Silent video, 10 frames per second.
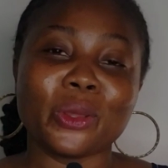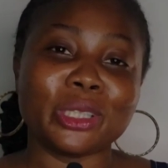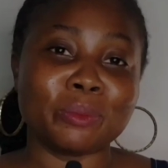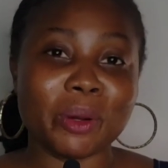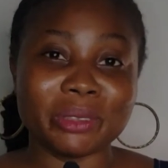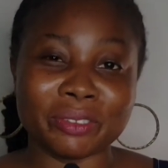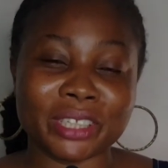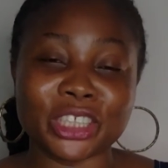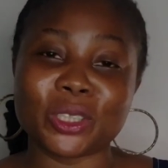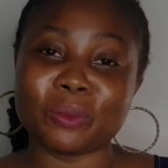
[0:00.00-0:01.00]
turn on the bell
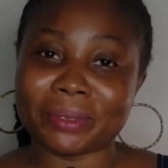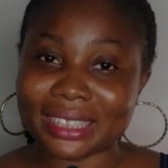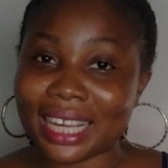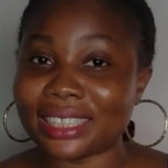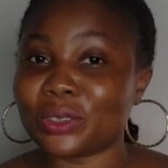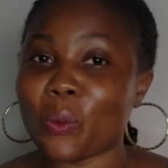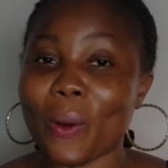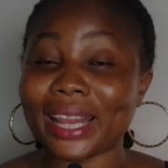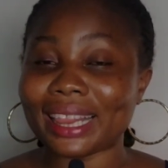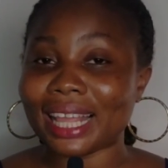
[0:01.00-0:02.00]
notification beside it, so
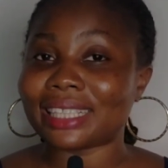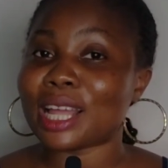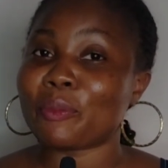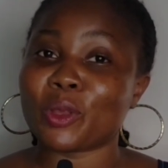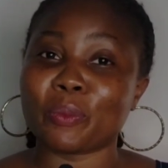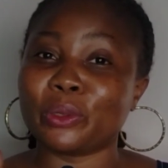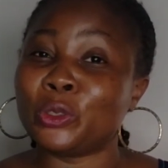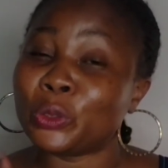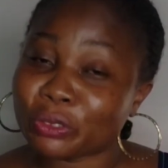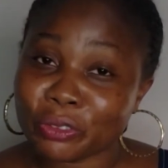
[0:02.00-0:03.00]
when next I put up
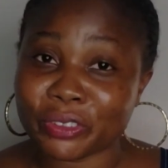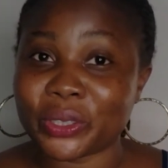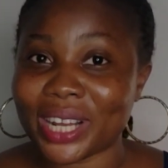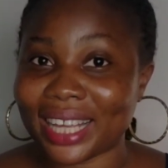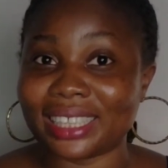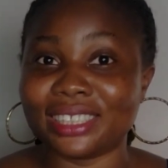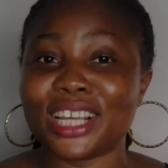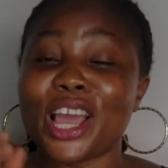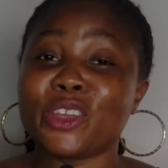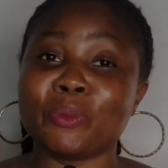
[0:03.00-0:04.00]
a useful video like
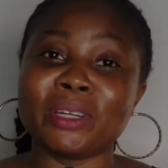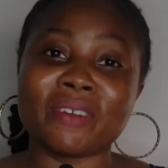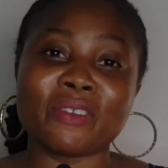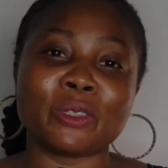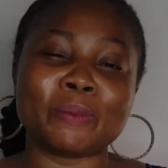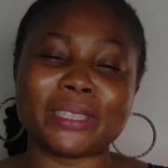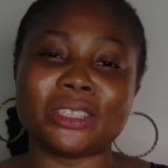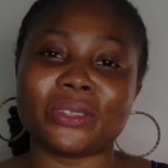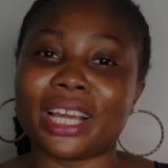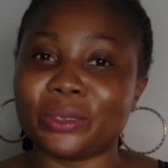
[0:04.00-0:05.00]
this, you'll be the very first
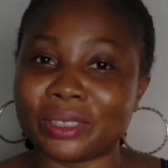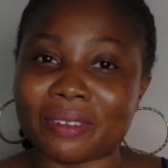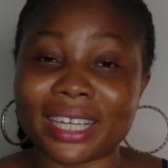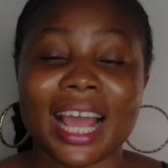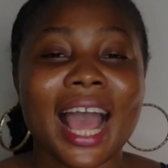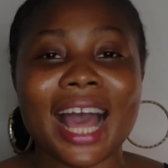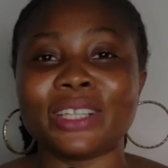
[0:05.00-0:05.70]
person to get notified.